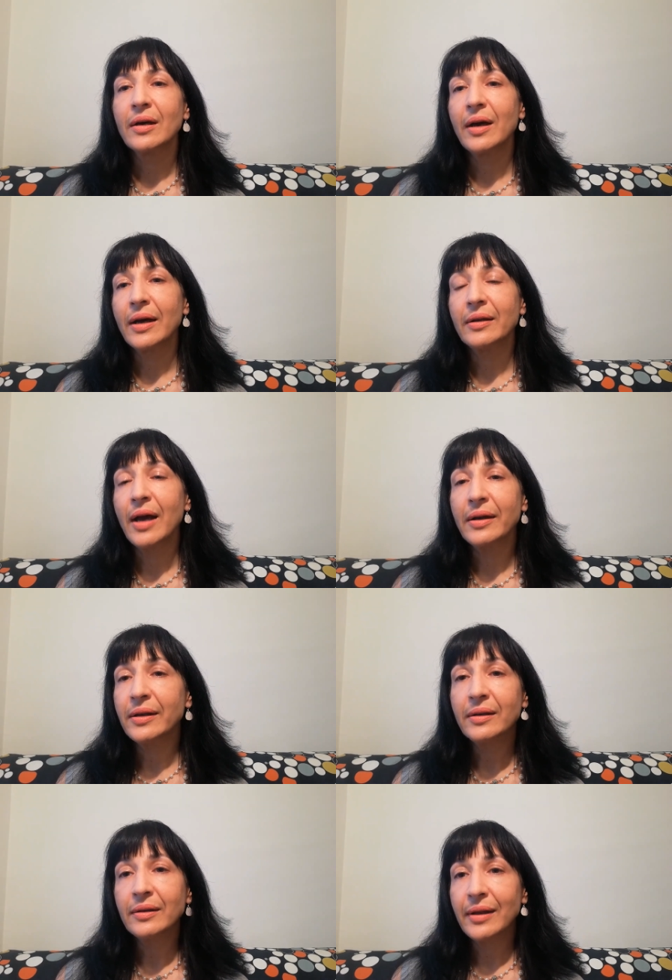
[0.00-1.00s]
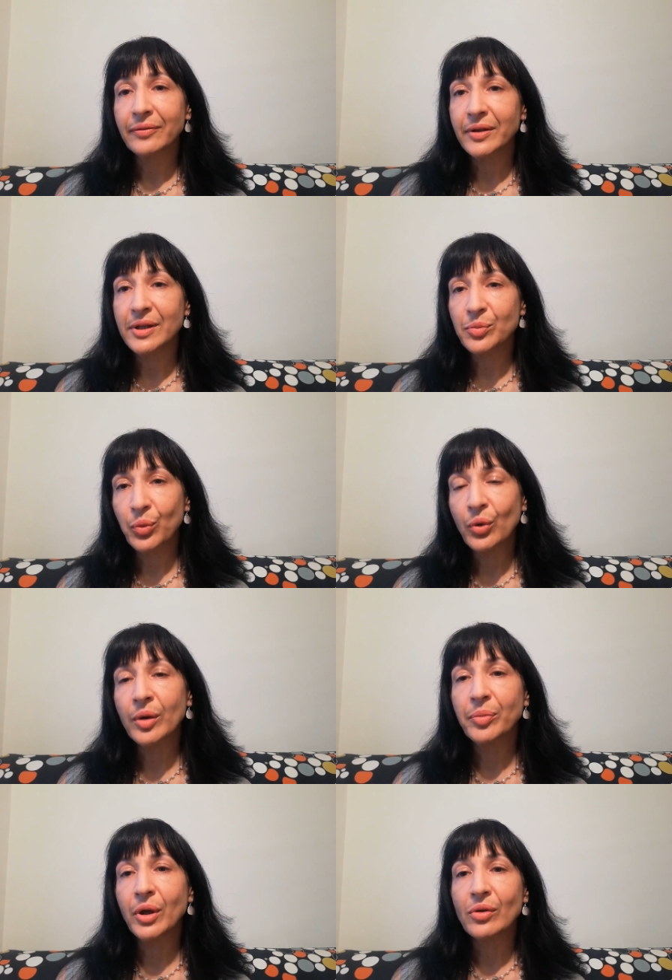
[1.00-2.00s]
I really love this
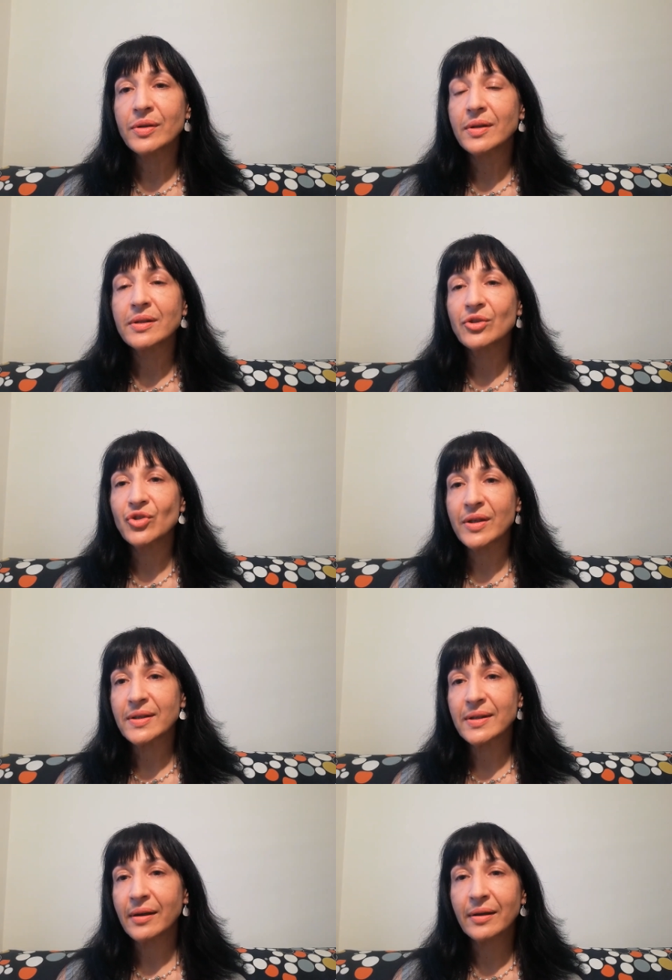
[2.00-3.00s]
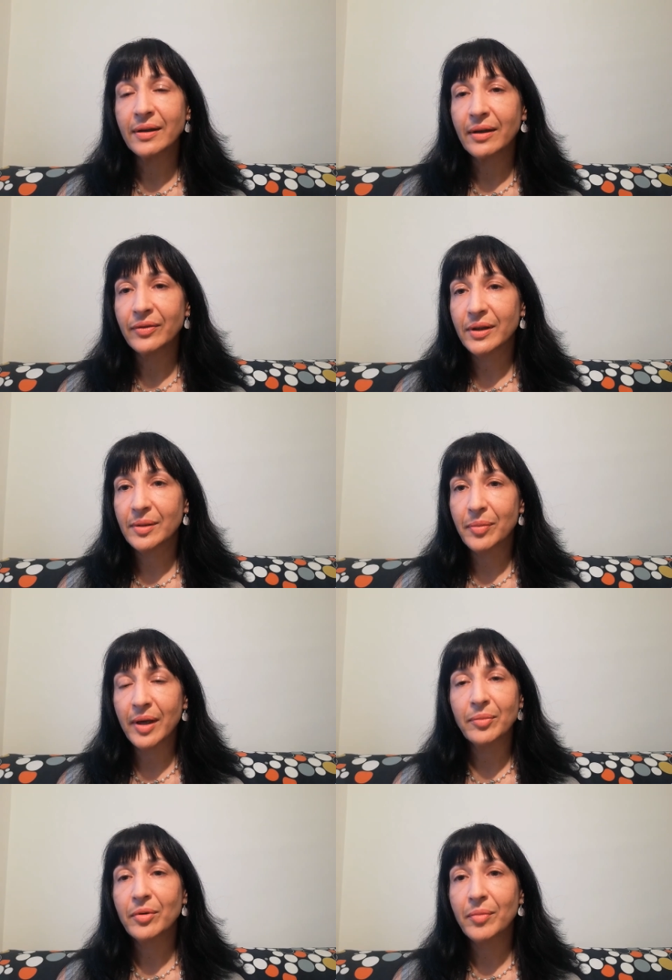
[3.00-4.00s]
book because this is just second after the
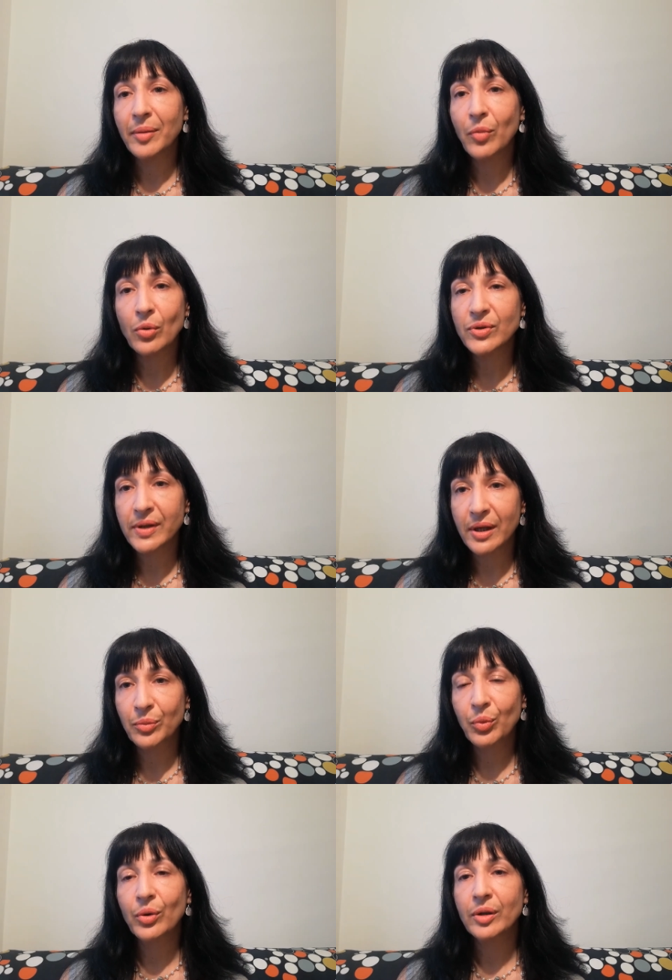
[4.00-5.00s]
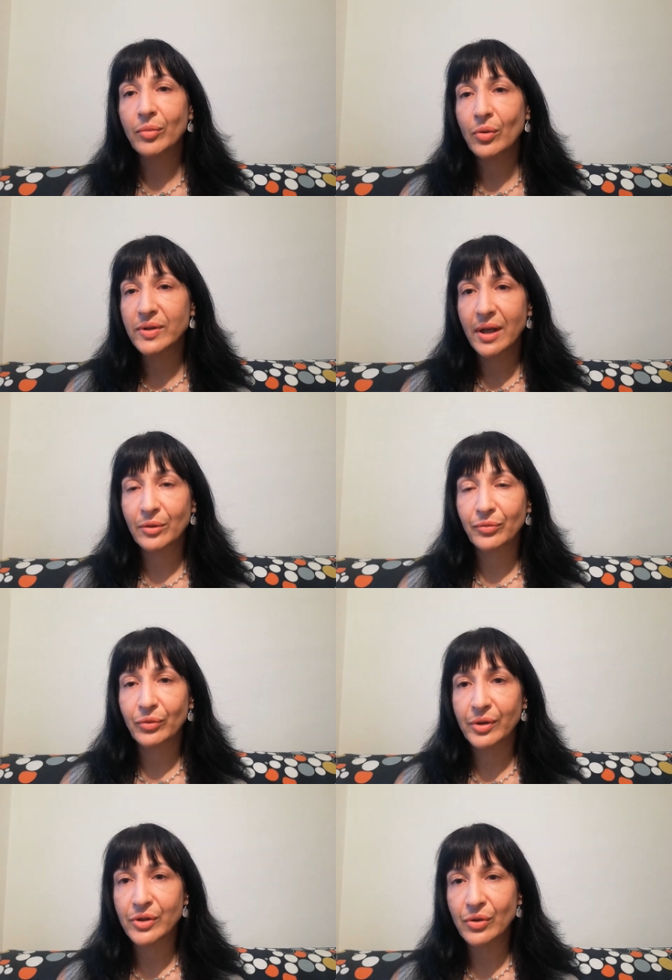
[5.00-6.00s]
Bible, my most read book and most
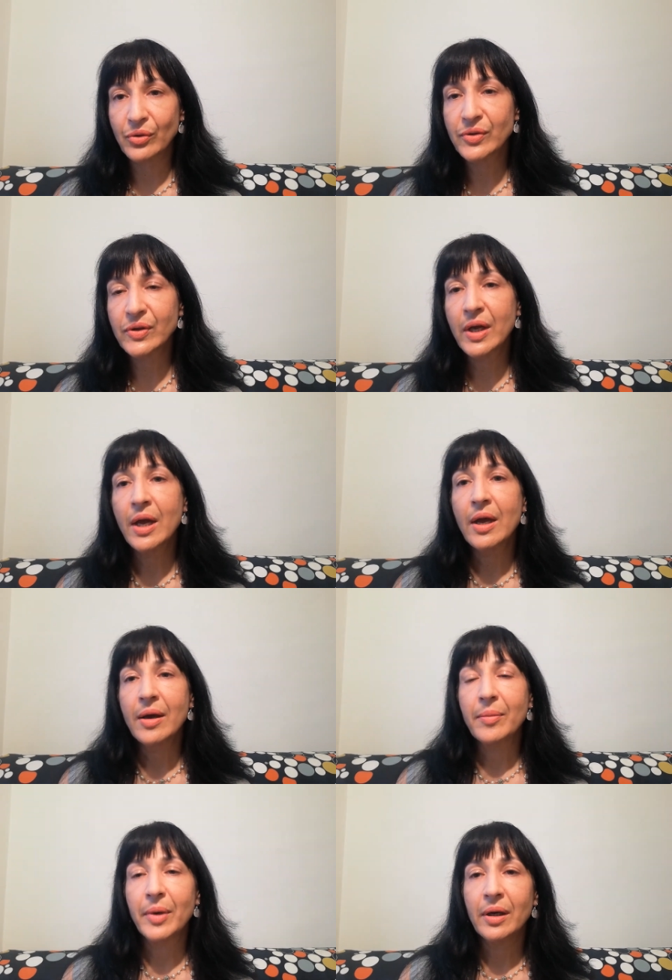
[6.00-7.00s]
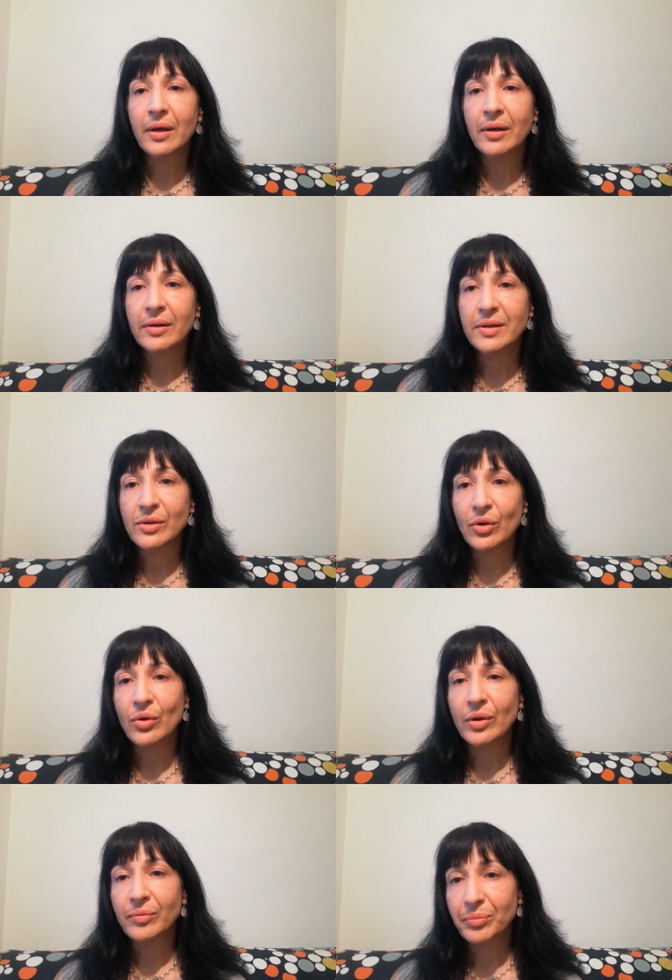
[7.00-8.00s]
helpful resource.
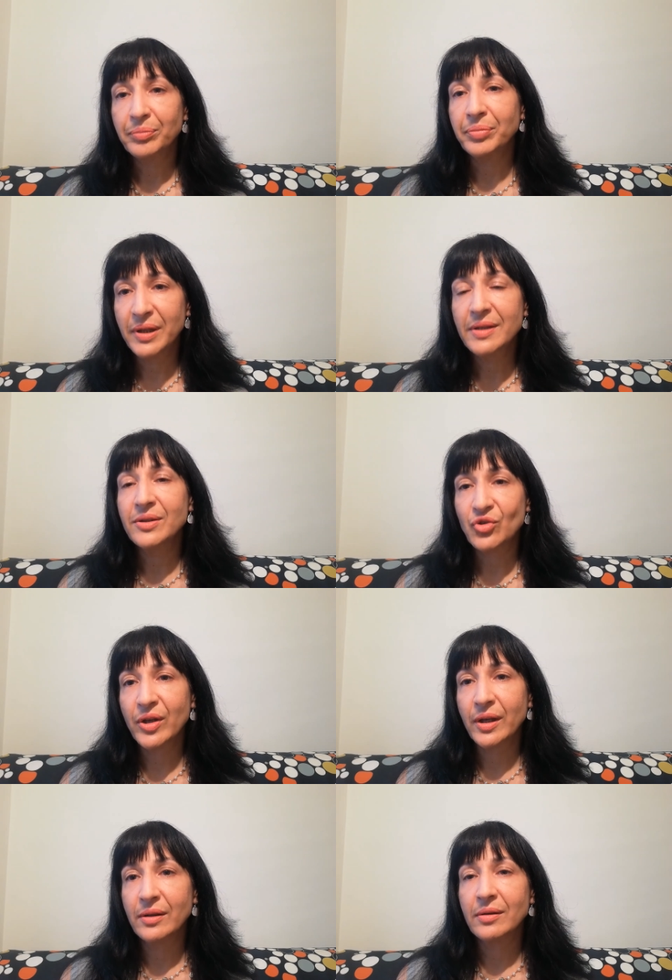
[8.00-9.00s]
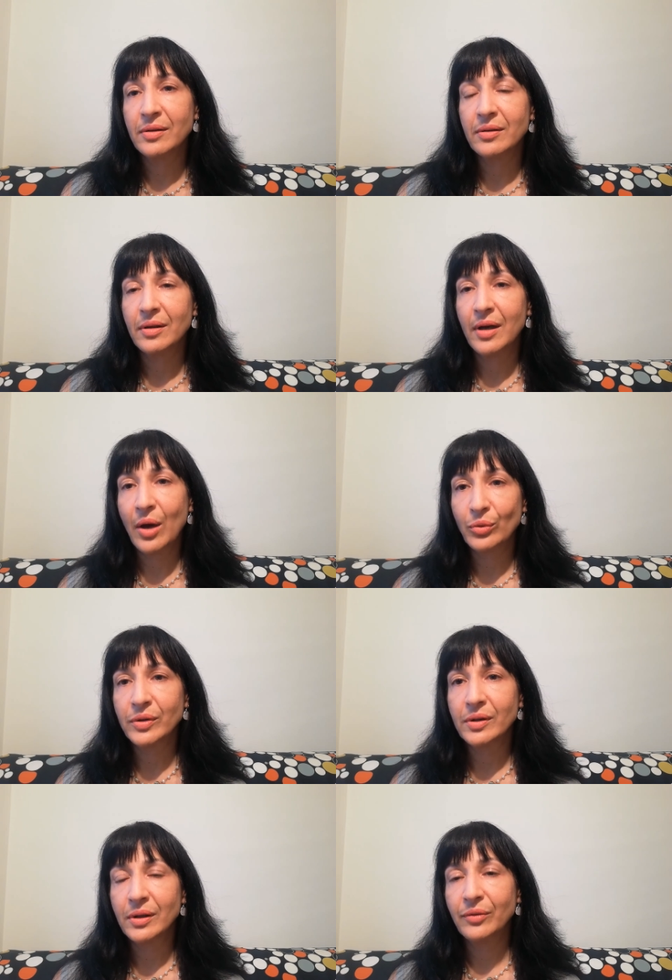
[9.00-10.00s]
So please check it
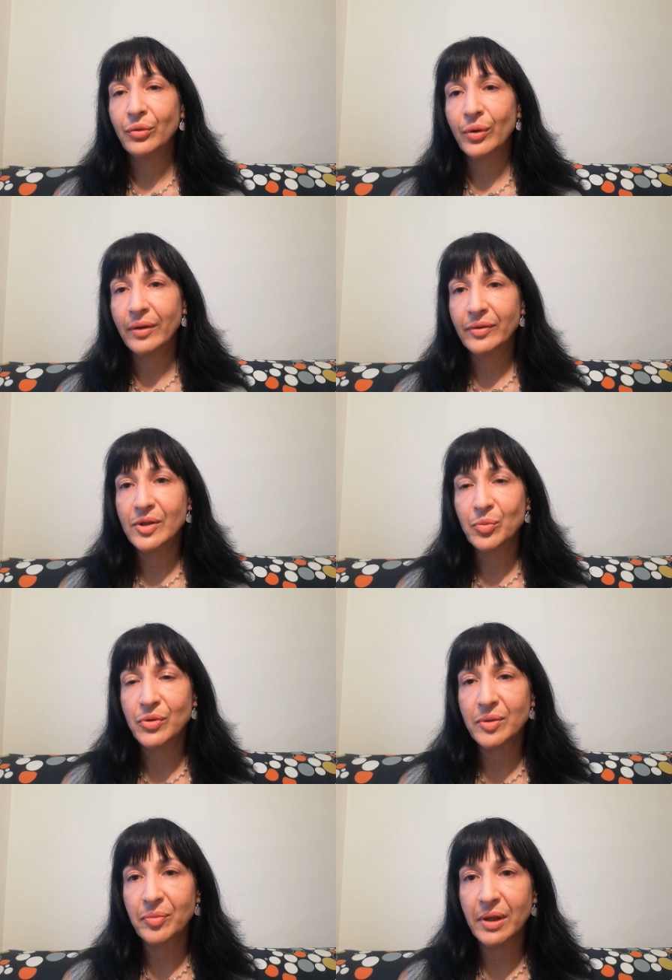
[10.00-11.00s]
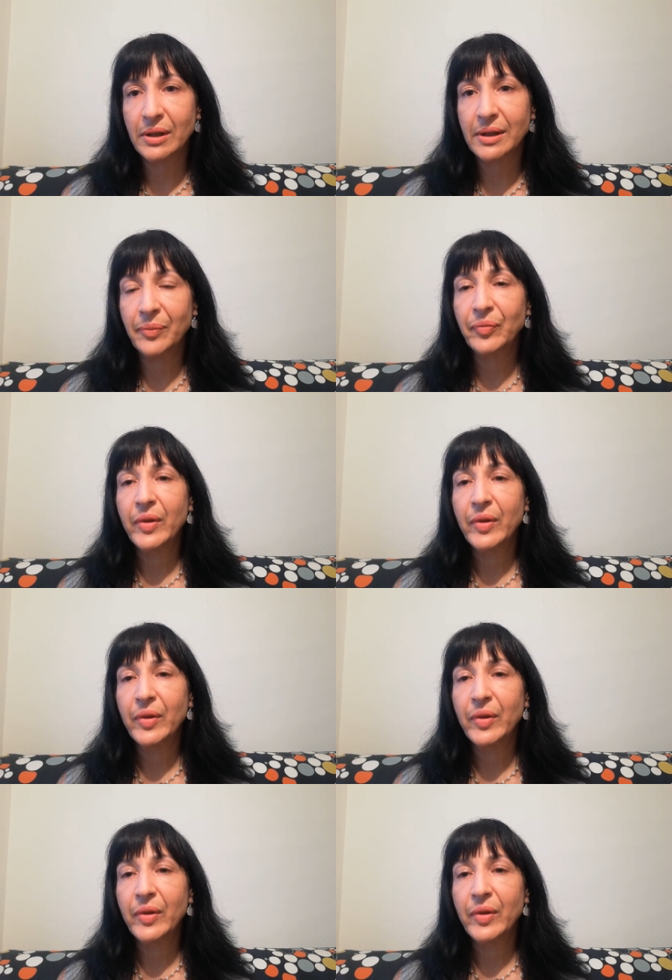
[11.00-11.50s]
out if you have this possibility.